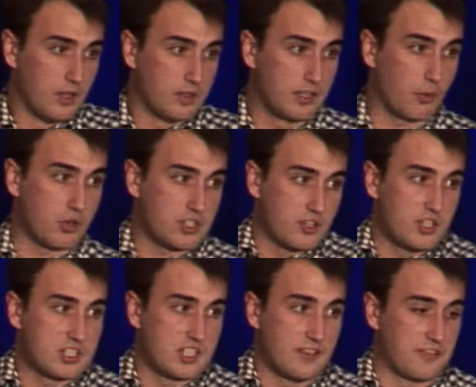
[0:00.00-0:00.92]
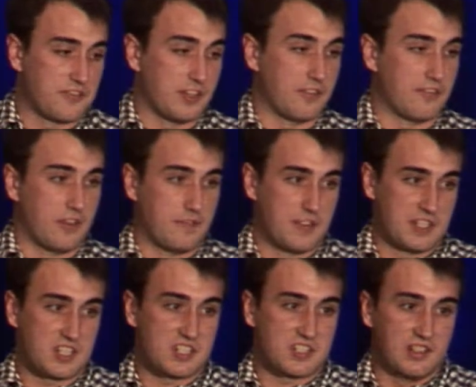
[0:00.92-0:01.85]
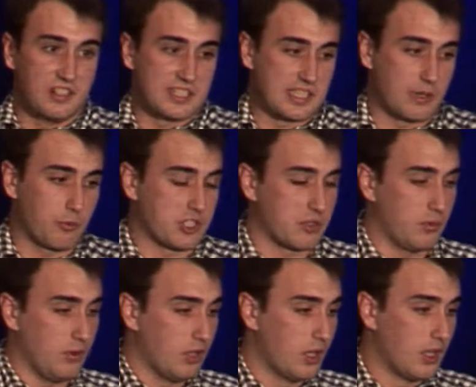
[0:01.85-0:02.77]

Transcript: The question is if this is still distinguishable.